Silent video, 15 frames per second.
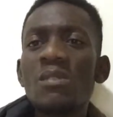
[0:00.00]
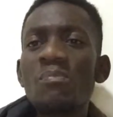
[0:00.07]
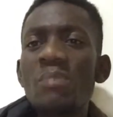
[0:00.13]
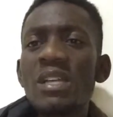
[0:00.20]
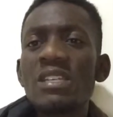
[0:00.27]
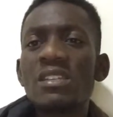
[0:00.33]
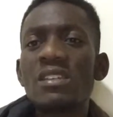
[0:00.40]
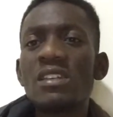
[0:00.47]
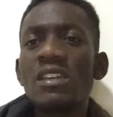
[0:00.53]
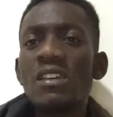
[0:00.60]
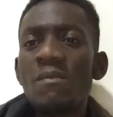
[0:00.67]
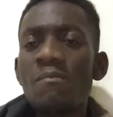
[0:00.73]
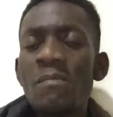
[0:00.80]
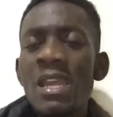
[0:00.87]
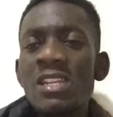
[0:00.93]
But
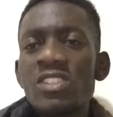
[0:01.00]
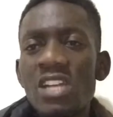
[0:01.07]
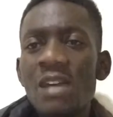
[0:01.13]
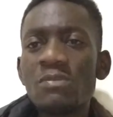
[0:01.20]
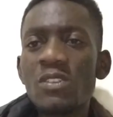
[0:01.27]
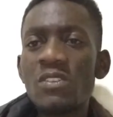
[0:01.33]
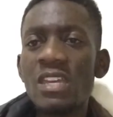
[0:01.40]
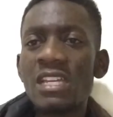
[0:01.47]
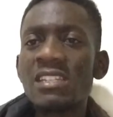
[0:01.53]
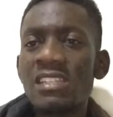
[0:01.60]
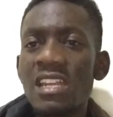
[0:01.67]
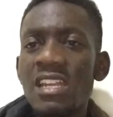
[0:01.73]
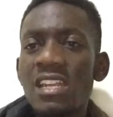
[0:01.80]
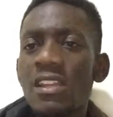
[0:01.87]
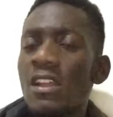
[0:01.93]
measure up to that
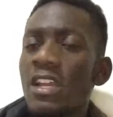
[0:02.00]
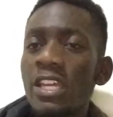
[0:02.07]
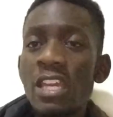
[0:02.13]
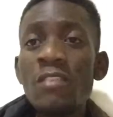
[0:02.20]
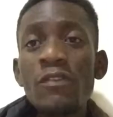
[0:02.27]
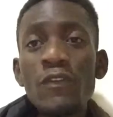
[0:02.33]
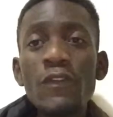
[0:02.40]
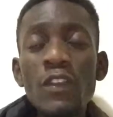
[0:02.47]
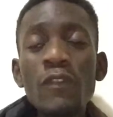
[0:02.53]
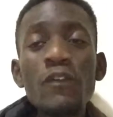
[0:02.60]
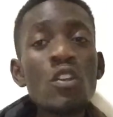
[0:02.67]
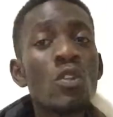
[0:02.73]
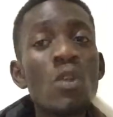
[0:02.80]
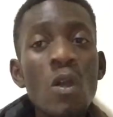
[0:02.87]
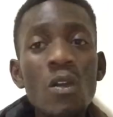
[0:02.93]
standard. If
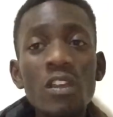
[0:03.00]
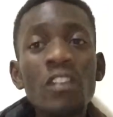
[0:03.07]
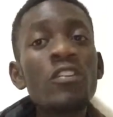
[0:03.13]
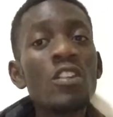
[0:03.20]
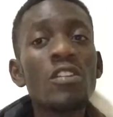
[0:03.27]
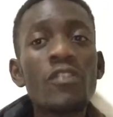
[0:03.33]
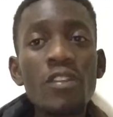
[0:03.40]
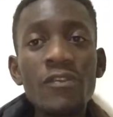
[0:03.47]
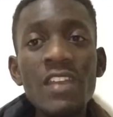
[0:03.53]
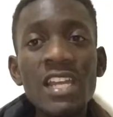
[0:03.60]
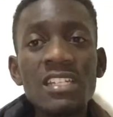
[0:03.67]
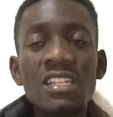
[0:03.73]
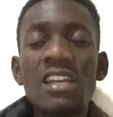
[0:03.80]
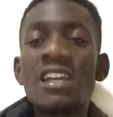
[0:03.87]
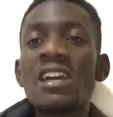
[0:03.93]
you know for a
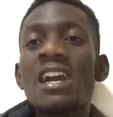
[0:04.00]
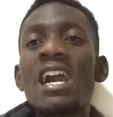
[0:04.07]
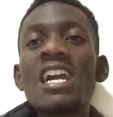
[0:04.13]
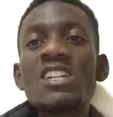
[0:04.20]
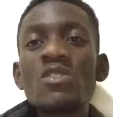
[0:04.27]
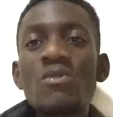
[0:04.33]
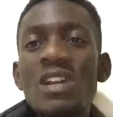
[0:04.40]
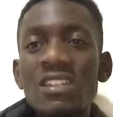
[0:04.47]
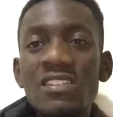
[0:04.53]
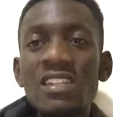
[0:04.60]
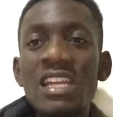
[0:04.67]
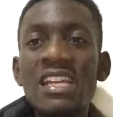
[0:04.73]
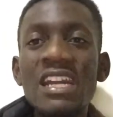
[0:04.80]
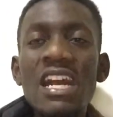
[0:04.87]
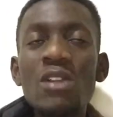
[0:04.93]
fact, I don't want
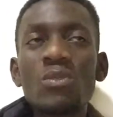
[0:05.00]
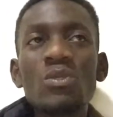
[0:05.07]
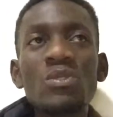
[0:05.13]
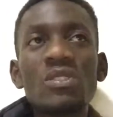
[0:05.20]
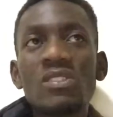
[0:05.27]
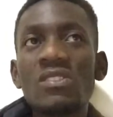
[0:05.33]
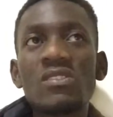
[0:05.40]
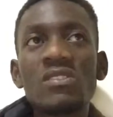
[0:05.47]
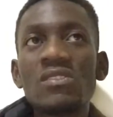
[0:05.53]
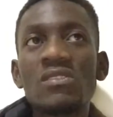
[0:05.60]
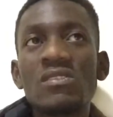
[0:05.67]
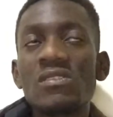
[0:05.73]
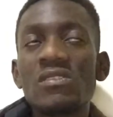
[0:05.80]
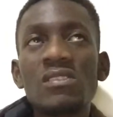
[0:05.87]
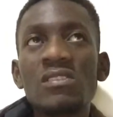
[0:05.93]
a guy who's
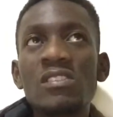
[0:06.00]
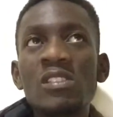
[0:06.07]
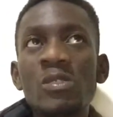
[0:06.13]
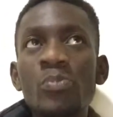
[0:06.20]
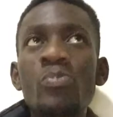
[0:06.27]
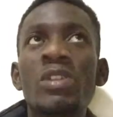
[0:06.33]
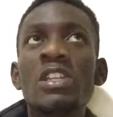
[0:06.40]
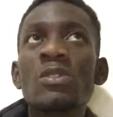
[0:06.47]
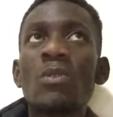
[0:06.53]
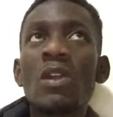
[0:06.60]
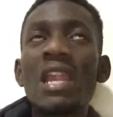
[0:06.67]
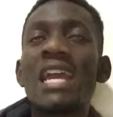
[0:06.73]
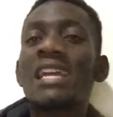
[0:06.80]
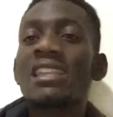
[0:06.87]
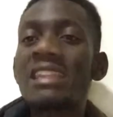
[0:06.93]
spiritual
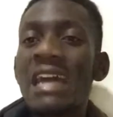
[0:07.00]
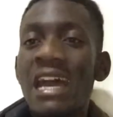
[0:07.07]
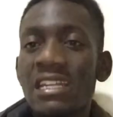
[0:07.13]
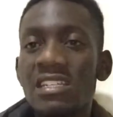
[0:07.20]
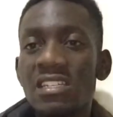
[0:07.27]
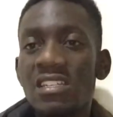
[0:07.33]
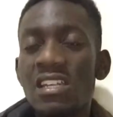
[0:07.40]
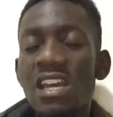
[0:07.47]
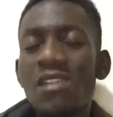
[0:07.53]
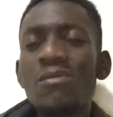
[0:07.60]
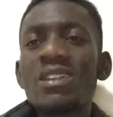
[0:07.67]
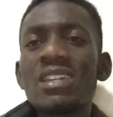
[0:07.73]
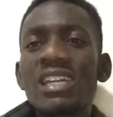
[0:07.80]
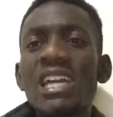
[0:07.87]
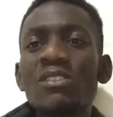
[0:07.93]
like that. I
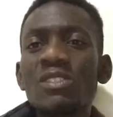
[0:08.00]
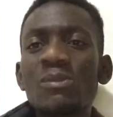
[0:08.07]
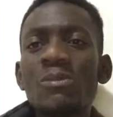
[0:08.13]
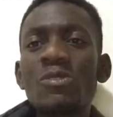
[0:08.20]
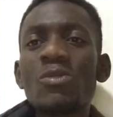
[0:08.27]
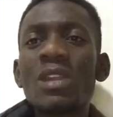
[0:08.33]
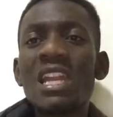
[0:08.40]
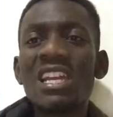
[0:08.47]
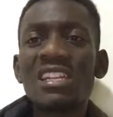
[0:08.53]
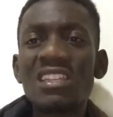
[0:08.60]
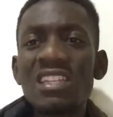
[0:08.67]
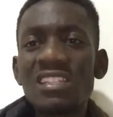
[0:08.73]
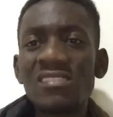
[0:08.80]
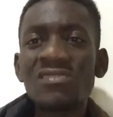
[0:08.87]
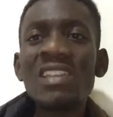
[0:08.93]
want a guy who's spiritual like
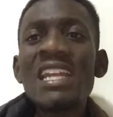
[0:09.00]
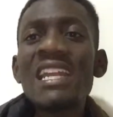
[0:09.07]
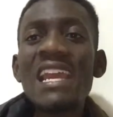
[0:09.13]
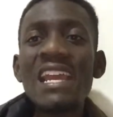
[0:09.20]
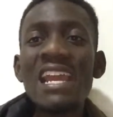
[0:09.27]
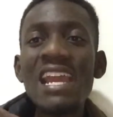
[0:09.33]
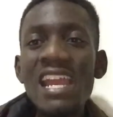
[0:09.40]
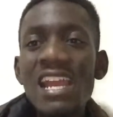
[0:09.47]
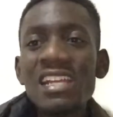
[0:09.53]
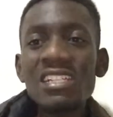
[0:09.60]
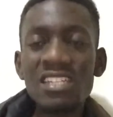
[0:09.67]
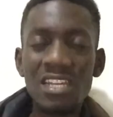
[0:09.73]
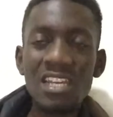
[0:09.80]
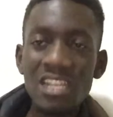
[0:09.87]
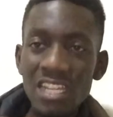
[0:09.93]
this. Then
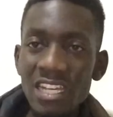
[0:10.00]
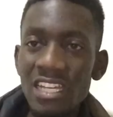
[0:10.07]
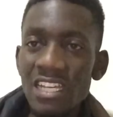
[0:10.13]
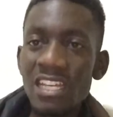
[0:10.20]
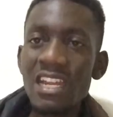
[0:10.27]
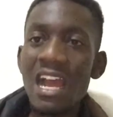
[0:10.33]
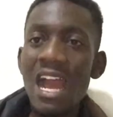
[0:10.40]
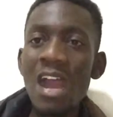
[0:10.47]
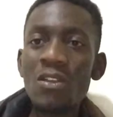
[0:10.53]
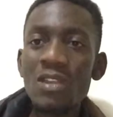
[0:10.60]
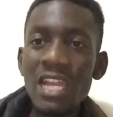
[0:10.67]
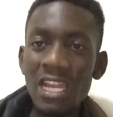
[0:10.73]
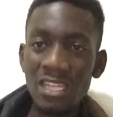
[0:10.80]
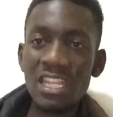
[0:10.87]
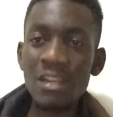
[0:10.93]
act it out
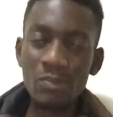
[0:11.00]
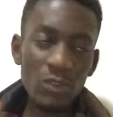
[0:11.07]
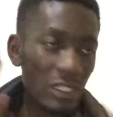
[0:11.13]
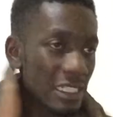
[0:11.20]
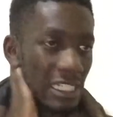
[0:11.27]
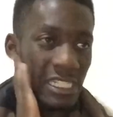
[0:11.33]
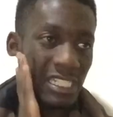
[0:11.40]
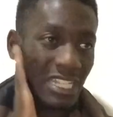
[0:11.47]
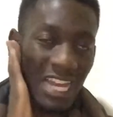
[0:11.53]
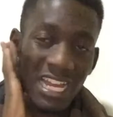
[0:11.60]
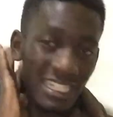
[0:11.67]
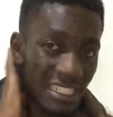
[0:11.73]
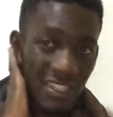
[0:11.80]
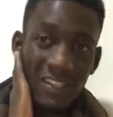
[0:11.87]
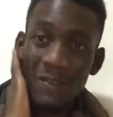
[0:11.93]
like that. Because as
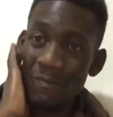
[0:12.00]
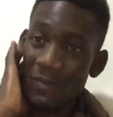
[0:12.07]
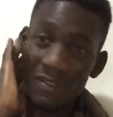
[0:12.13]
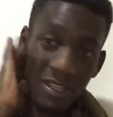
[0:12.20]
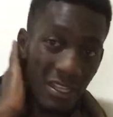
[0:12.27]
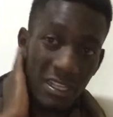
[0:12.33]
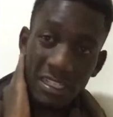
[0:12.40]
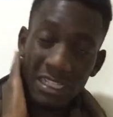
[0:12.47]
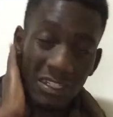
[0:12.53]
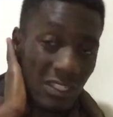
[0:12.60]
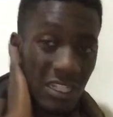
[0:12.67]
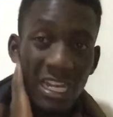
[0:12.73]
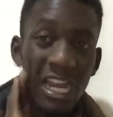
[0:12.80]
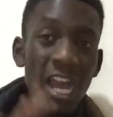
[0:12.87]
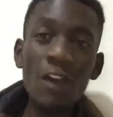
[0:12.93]
guys,
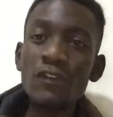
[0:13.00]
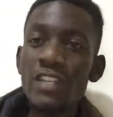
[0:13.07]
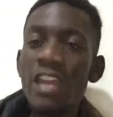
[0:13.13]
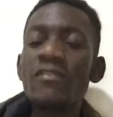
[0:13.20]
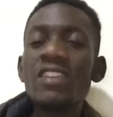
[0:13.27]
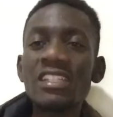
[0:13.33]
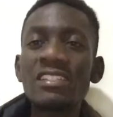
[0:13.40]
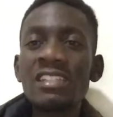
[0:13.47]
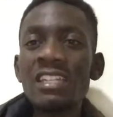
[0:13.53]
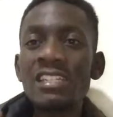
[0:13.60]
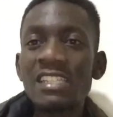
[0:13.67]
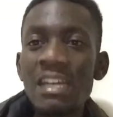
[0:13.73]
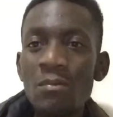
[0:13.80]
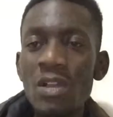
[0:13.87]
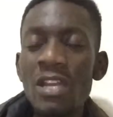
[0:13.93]
after having seen
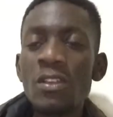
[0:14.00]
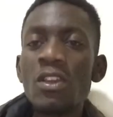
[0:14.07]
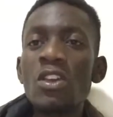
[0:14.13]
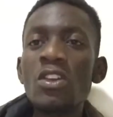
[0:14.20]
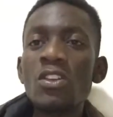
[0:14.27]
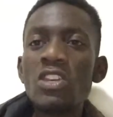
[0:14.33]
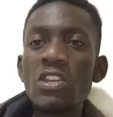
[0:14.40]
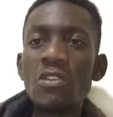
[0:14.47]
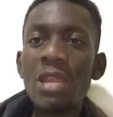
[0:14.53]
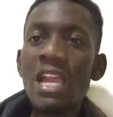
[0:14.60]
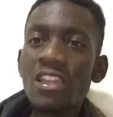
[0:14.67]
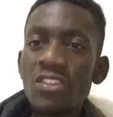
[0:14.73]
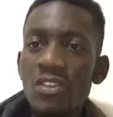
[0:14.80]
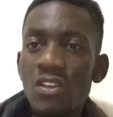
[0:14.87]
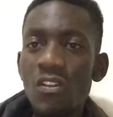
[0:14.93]
someone, you
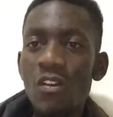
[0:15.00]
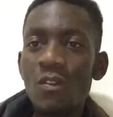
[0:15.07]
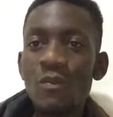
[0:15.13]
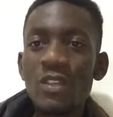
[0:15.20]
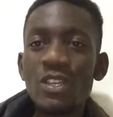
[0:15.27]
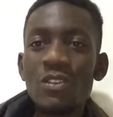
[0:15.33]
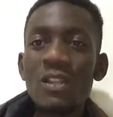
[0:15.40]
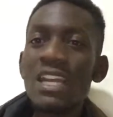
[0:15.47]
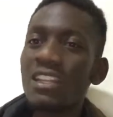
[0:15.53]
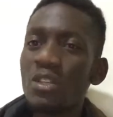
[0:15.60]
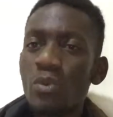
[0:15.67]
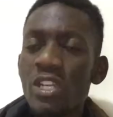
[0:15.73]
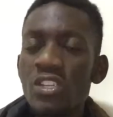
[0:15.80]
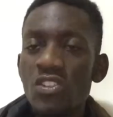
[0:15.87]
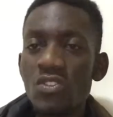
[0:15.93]
like the girl, you like the
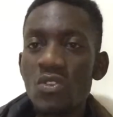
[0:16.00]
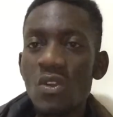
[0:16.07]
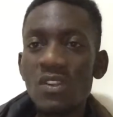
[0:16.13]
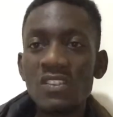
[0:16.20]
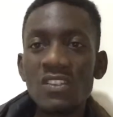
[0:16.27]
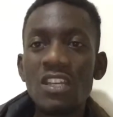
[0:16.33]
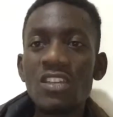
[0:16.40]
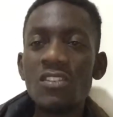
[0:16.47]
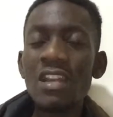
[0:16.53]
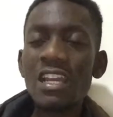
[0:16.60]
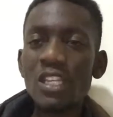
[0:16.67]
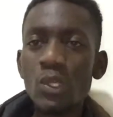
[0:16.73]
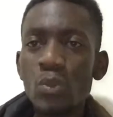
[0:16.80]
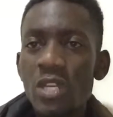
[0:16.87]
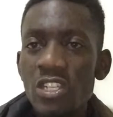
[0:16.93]
way she talks, you
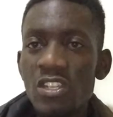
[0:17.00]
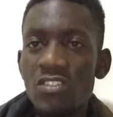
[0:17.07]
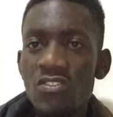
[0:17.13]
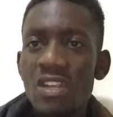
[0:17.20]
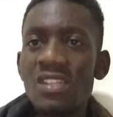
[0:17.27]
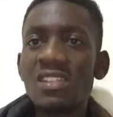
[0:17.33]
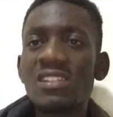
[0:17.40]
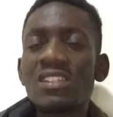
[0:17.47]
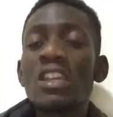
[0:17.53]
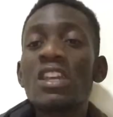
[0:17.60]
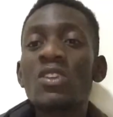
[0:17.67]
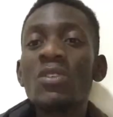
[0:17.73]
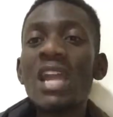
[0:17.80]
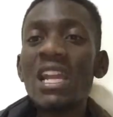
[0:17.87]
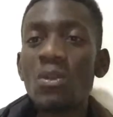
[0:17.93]
like the way she dresses,
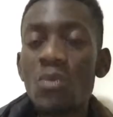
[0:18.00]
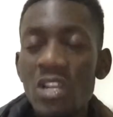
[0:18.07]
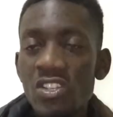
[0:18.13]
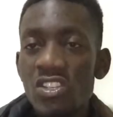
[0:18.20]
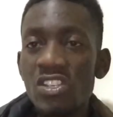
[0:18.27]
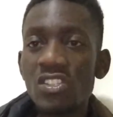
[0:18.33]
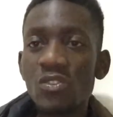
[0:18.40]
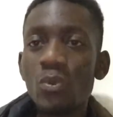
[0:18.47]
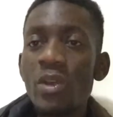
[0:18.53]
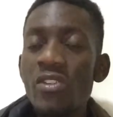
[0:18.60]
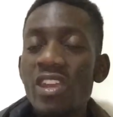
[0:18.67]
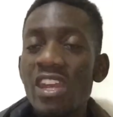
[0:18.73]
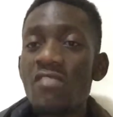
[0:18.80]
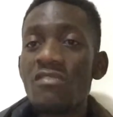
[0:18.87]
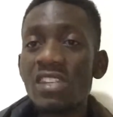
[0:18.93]
you like what she's
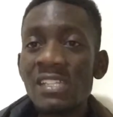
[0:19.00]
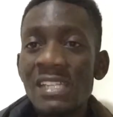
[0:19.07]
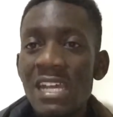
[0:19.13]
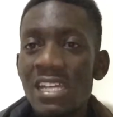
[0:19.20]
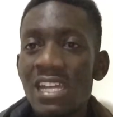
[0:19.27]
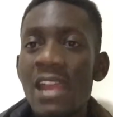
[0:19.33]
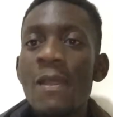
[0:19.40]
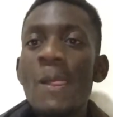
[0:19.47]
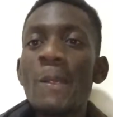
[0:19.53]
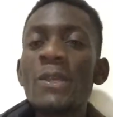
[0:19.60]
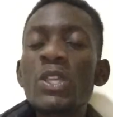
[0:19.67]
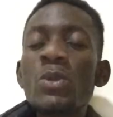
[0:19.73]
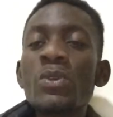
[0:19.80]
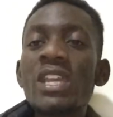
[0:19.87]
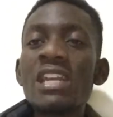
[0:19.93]
wearing every Sunday,
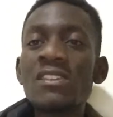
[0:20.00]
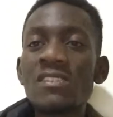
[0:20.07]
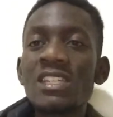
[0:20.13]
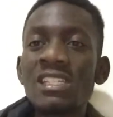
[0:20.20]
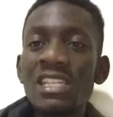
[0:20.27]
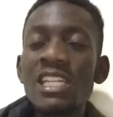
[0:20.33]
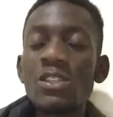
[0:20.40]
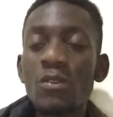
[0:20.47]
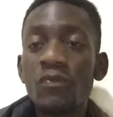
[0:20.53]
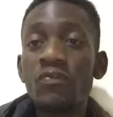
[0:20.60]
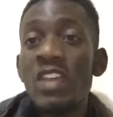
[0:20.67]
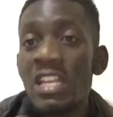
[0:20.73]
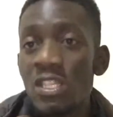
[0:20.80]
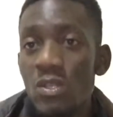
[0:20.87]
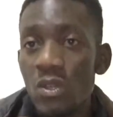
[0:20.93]
you get to the stage of
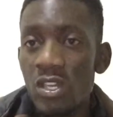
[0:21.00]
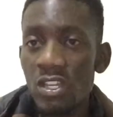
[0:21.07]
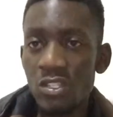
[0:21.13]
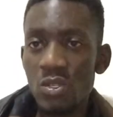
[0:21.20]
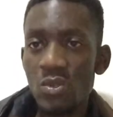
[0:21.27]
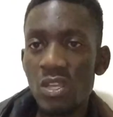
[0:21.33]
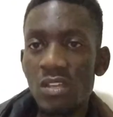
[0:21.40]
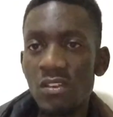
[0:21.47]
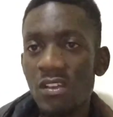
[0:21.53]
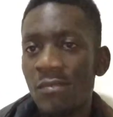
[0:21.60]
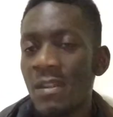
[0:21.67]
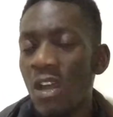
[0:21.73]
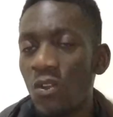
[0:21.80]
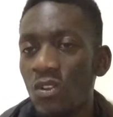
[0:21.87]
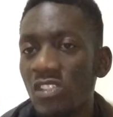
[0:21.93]
then talking to you.
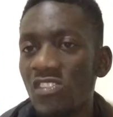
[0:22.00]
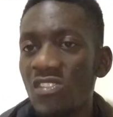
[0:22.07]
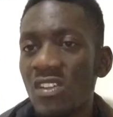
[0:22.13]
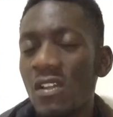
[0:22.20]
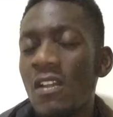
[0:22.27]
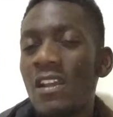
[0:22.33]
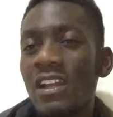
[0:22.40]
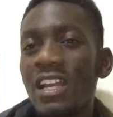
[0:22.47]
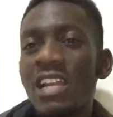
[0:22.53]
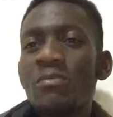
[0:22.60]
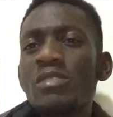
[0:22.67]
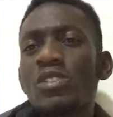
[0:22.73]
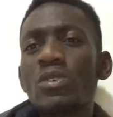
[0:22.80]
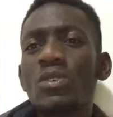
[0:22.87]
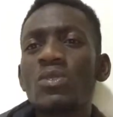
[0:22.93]
Now questioning, let
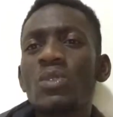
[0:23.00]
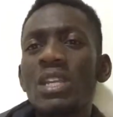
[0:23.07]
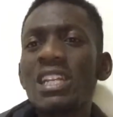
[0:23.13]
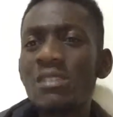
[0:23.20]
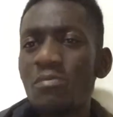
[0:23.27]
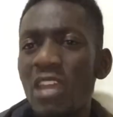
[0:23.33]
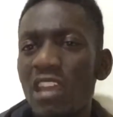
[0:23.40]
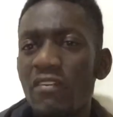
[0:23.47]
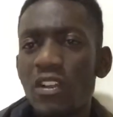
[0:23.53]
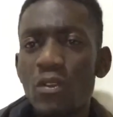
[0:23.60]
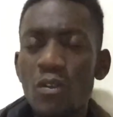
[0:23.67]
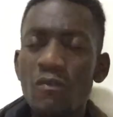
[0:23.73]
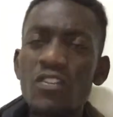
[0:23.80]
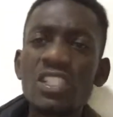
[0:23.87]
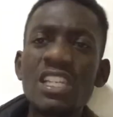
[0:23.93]
me talk to you, let me have a
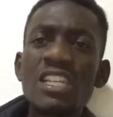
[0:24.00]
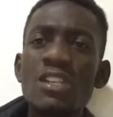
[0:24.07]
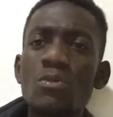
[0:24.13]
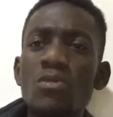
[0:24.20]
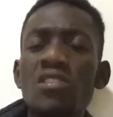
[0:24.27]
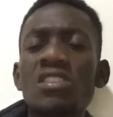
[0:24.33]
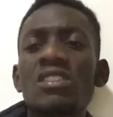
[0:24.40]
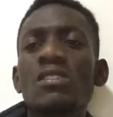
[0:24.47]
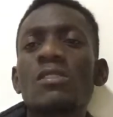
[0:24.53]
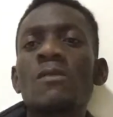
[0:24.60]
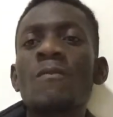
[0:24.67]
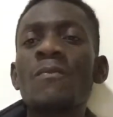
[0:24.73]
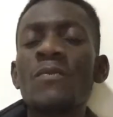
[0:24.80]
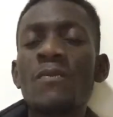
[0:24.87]
conversation with this girl.